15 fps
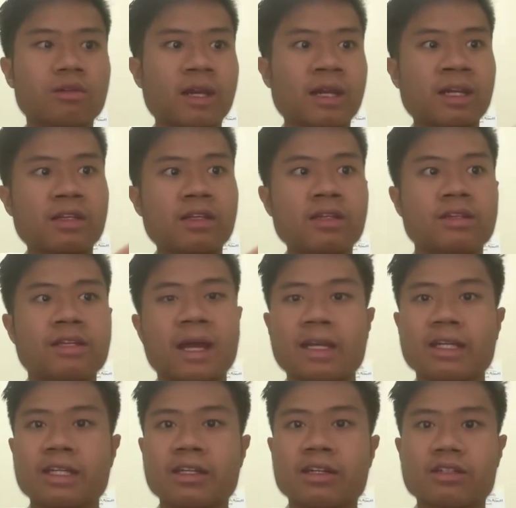and I did
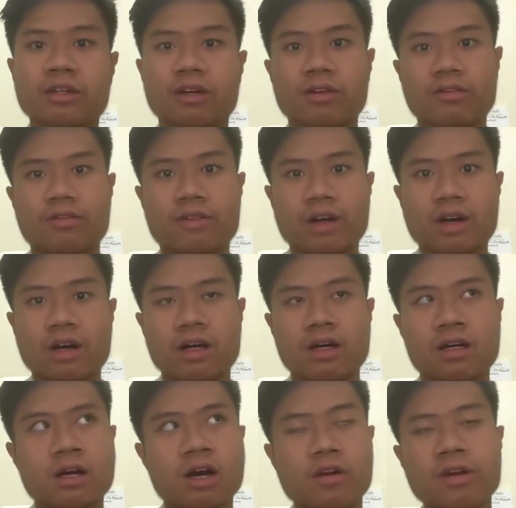10 years of
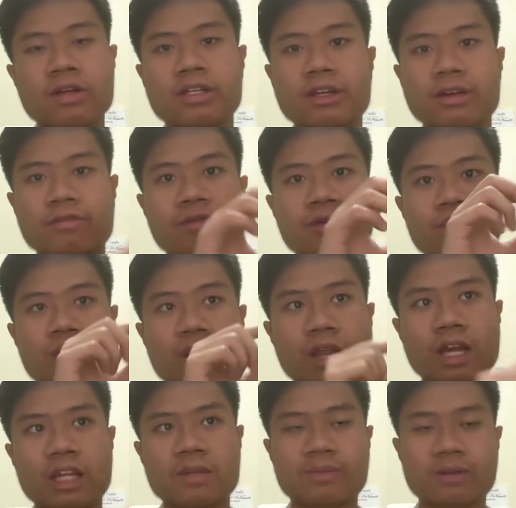R&D for
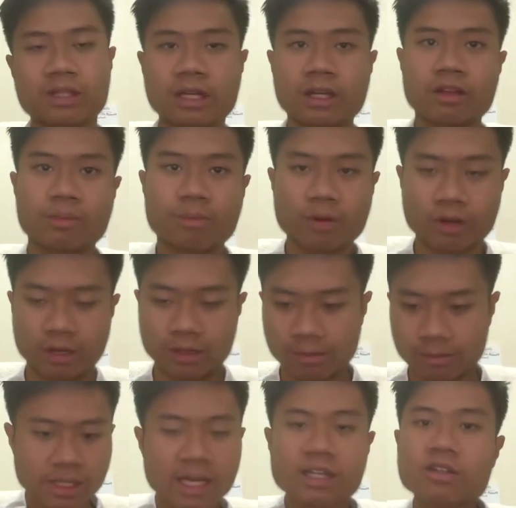that particular product.
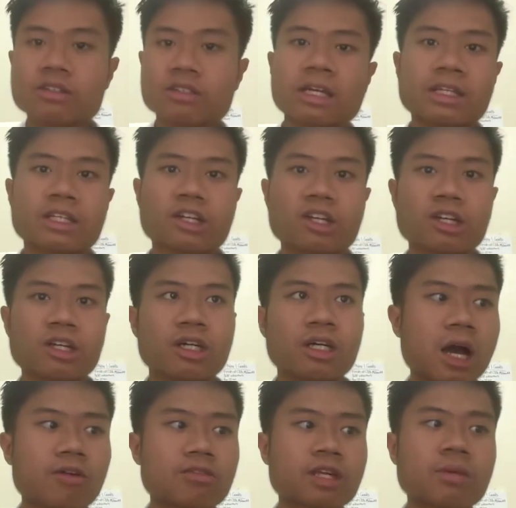10 years later,
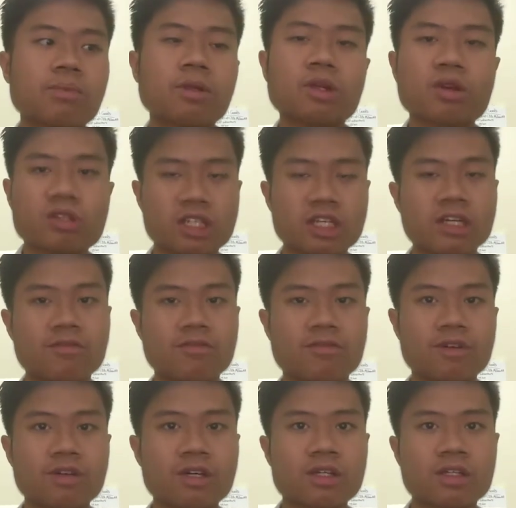I was able to achieve
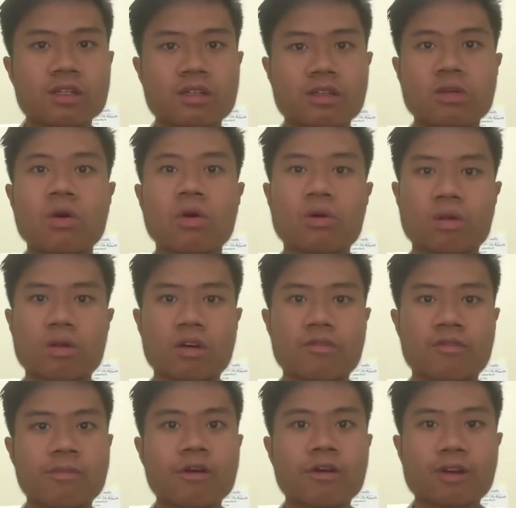the goal
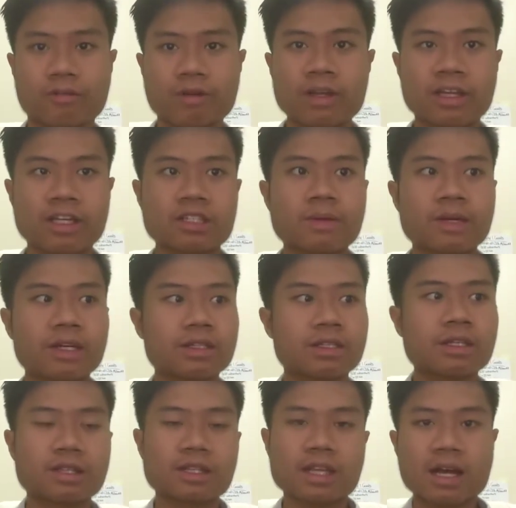of product ratings
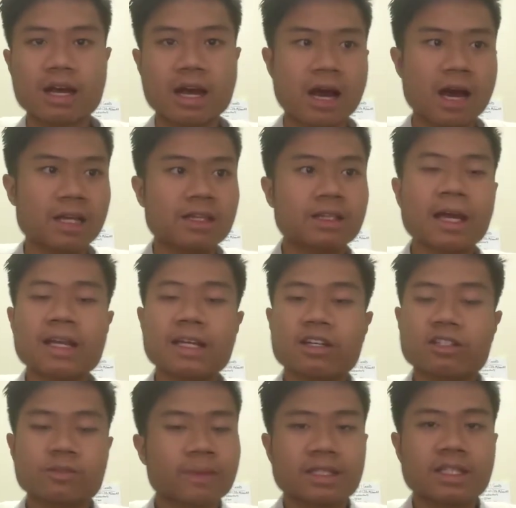because 10
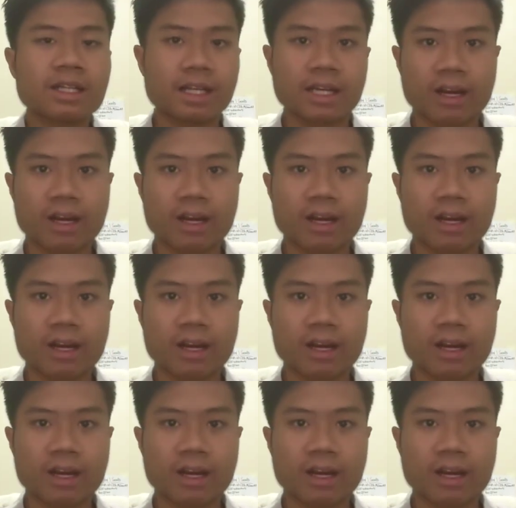years basically